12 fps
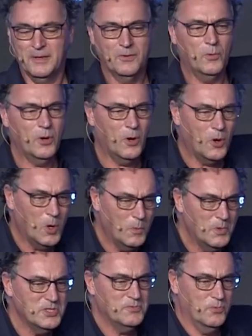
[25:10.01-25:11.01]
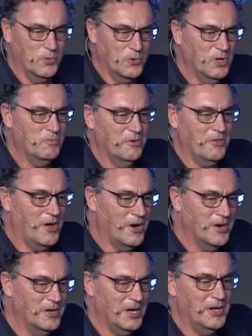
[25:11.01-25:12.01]
We always work with
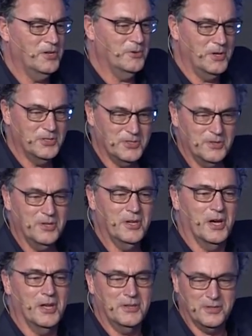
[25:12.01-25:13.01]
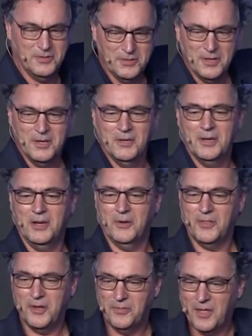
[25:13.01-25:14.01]
heart, intuition, gut, you know,
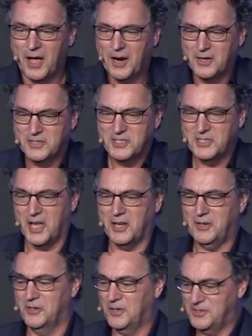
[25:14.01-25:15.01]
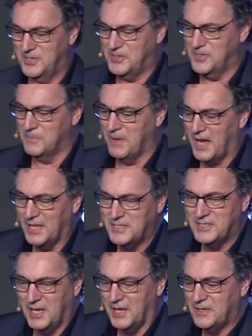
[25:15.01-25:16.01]
the, the heart set, not just the
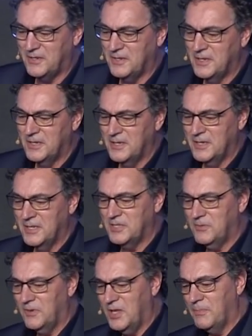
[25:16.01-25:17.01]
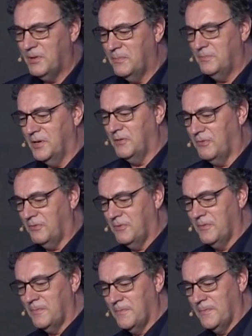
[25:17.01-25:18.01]
mindset. It's really about both.
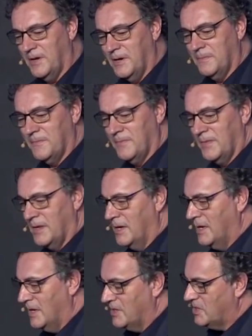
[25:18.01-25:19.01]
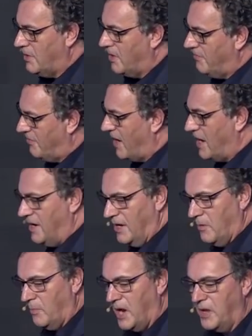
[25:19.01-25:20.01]
It's about finding
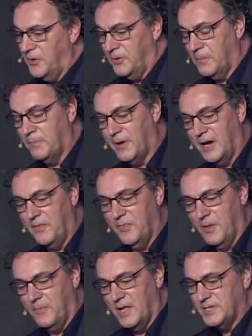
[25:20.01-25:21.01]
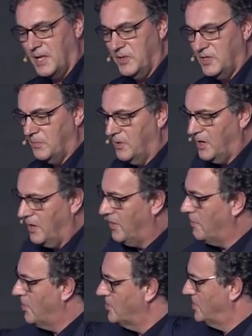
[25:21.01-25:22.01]
a way to combine them. That's ultimately the
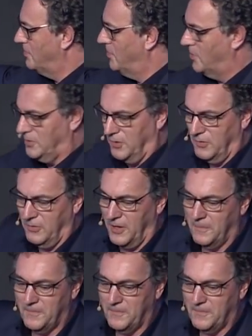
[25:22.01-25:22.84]
most important thing.